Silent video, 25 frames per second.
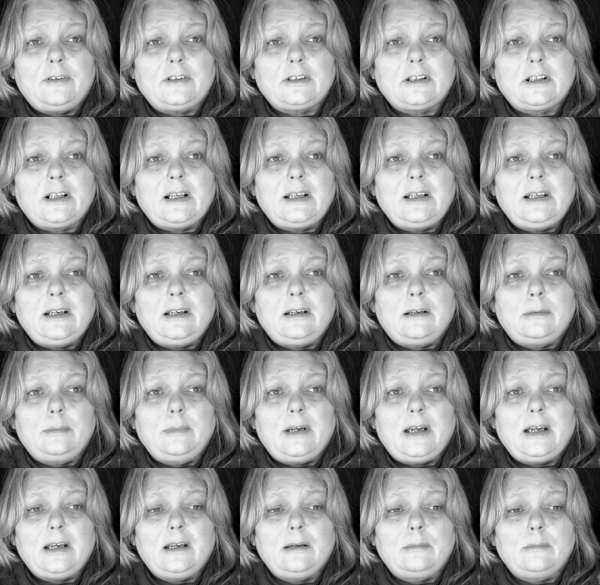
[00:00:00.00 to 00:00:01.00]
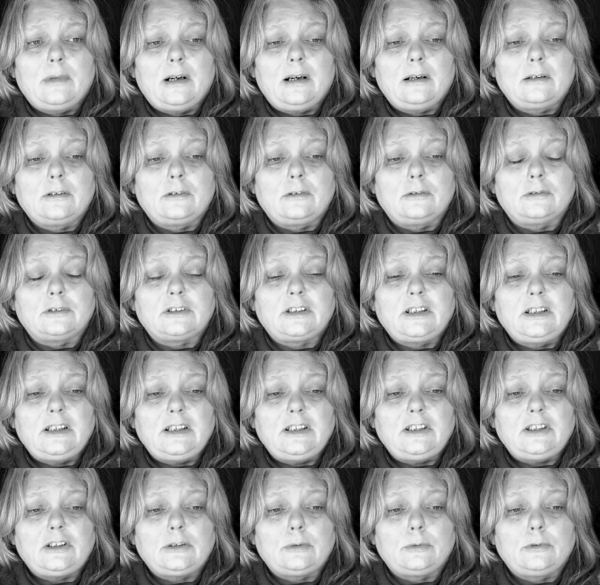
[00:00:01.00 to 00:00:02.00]
It's like Meghan Markle
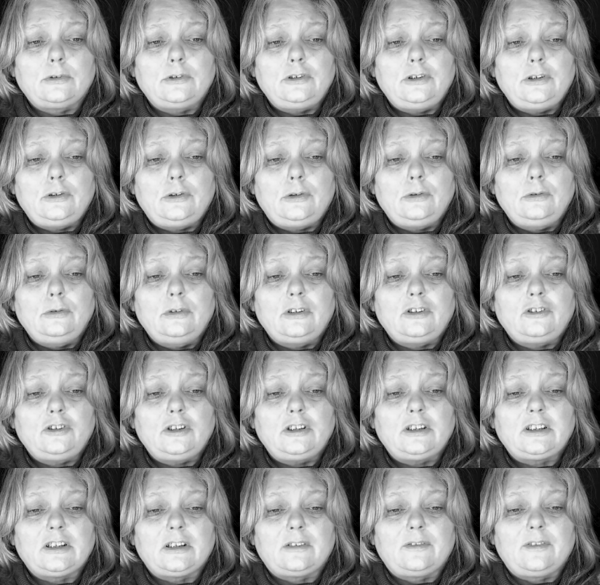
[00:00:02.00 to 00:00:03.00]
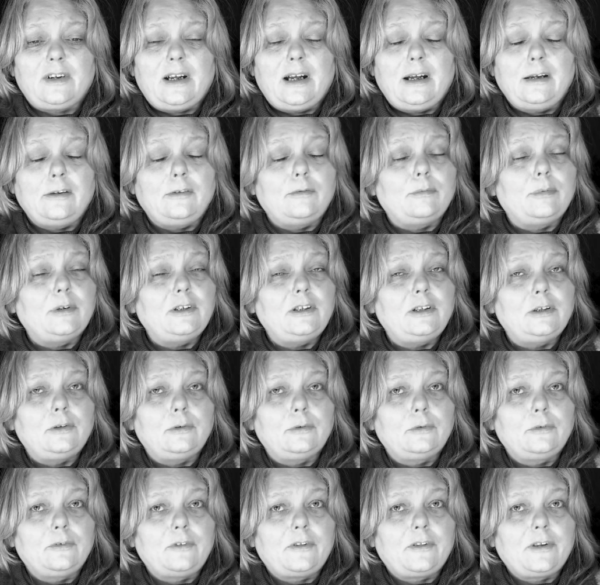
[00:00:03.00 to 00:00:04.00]
says, what you do is you survive, but you
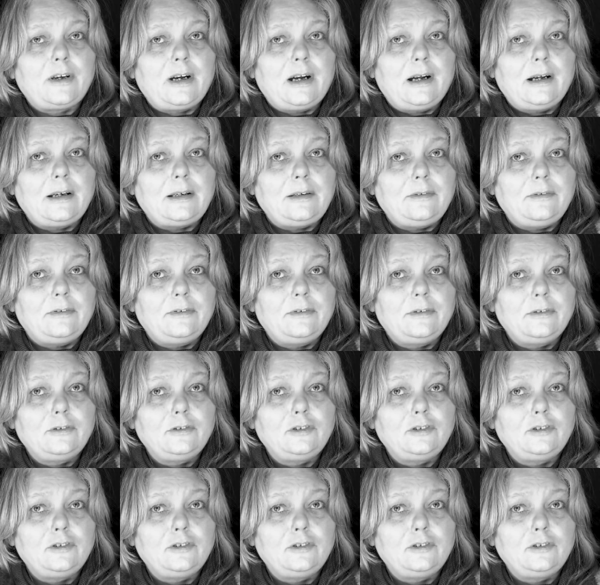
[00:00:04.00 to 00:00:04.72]
don't thrive.